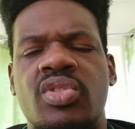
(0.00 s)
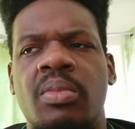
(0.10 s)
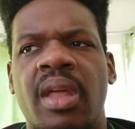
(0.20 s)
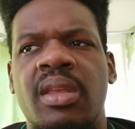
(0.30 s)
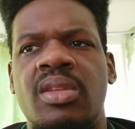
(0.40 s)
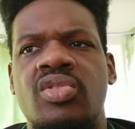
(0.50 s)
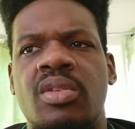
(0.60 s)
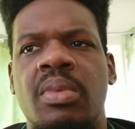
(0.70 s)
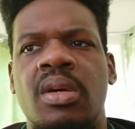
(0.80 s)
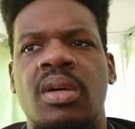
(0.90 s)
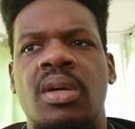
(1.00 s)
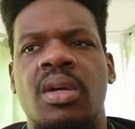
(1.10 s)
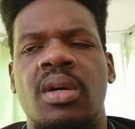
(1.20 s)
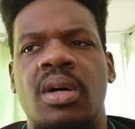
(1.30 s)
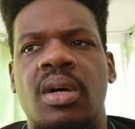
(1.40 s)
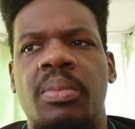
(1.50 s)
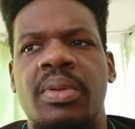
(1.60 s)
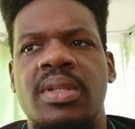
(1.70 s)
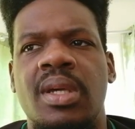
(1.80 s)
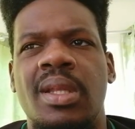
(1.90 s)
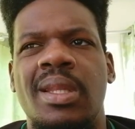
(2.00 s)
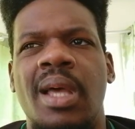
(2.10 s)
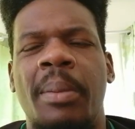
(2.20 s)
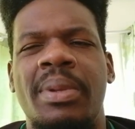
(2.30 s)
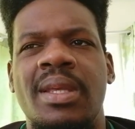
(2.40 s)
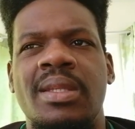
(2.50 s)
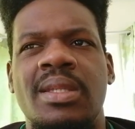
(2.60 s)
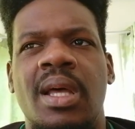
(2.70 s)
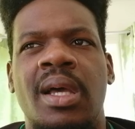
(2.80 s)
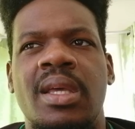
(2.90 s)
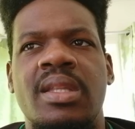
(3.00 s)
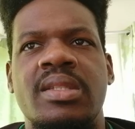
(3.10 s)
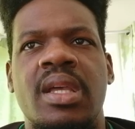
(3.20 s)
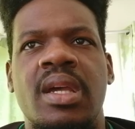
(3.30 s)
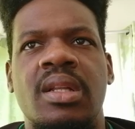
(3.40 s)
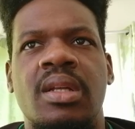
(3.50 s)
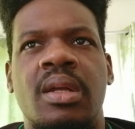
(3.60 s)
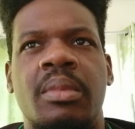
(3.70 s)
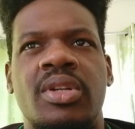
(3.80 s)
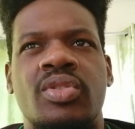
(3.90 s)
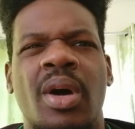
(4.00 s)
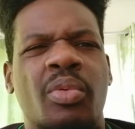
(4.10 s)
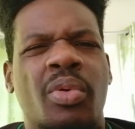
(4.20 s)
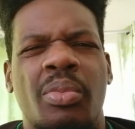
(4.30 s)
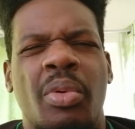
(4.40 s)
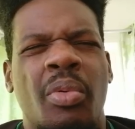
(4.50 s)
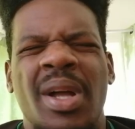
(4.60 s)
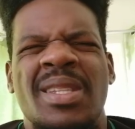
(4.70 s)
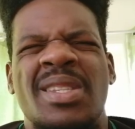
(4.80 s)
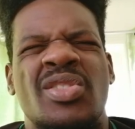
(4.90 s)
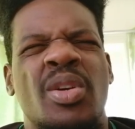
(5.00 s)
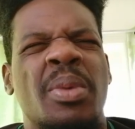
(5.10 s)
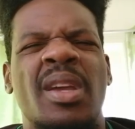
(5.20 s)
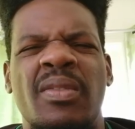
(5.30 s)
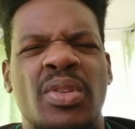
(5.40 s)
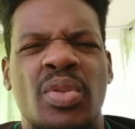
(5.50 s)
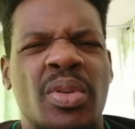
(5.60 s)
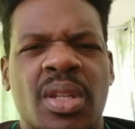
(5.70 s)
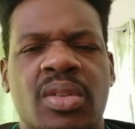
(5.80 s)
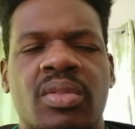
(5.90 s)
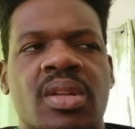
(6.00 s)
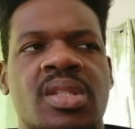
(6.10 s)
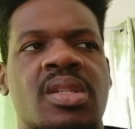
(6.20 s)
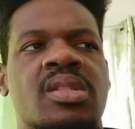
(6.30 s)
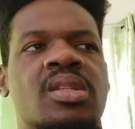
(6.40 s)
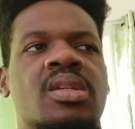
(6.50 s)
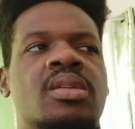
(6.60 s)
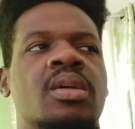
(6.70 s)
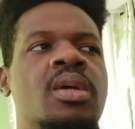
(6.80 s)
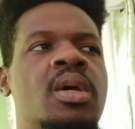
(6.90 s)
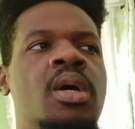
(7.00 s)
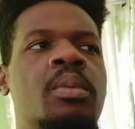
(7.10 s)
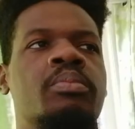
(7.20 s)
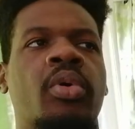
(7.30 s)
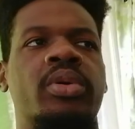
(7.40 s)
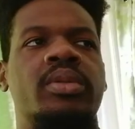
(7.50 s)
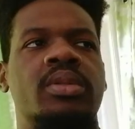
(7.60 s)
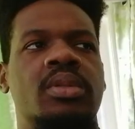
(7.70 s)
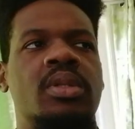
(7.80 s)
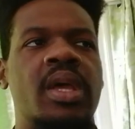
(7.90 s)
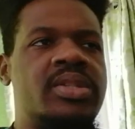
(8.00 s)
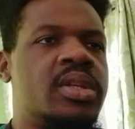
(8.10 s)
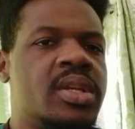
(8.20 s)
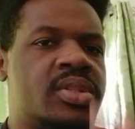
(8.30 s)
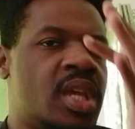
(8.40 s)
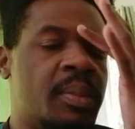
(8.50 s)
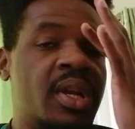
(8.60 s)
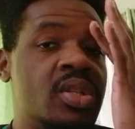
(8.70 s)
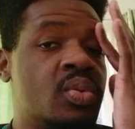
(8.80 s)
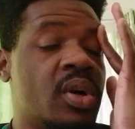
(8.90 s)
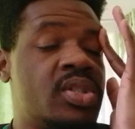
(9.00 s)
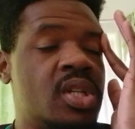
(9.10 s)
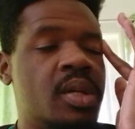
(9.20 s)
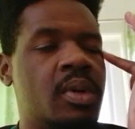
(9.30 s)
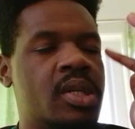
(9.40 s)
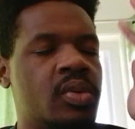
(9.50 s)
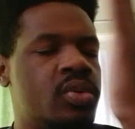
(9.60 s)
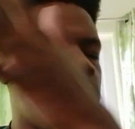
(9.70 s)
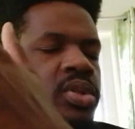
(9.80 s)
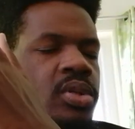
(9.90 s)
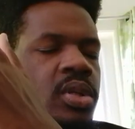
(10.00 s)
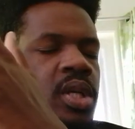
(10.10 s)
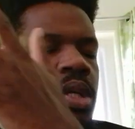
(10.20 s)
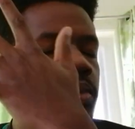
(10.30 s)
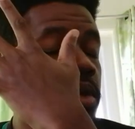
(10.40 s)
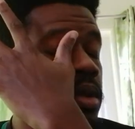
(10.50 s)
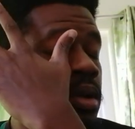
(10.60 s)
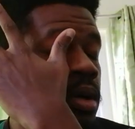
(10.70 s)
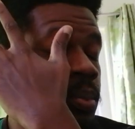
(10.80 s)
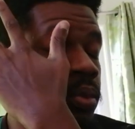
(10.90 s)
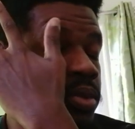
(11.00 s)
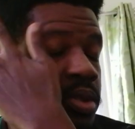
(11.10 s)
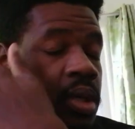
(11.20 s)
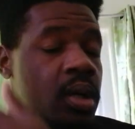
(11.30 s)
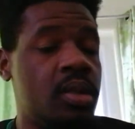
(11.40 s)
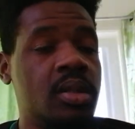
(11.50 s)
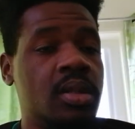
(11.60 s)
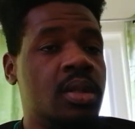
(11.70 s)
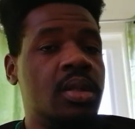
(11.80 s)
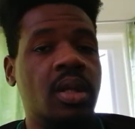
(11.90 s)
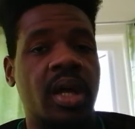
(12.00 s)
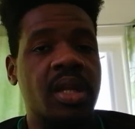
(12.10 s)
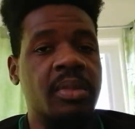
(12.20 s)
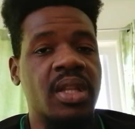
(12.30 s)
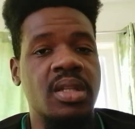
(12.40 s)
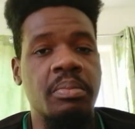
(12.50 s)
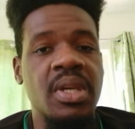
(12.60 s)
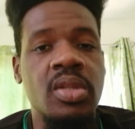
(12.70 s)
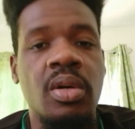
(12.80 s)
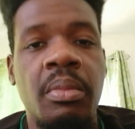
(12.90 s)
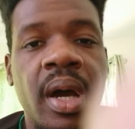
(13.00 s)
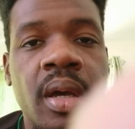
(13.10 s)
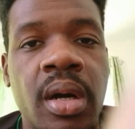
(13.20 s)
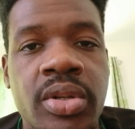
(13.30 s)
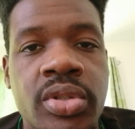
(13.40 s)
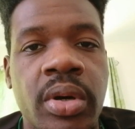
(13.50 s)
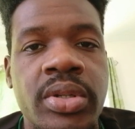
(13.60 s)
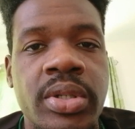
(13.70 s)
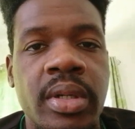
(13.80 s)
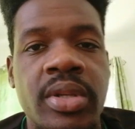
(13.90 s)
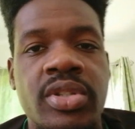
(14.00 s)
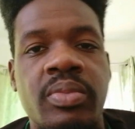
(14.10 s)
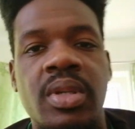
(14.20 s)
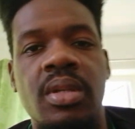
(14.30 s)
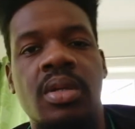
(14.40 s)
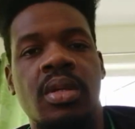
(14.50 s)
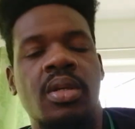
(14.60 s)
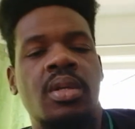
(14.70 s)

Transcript: No, Serbia. I think Serbia uh, plays against uh, plays against England. I'm not sure. But what is Serbia even doing in round 16? But yesterday's game, I didn't watch the game because I was watching the game with uh, Portugal and them getting beat up by uh, Georgia. Is me.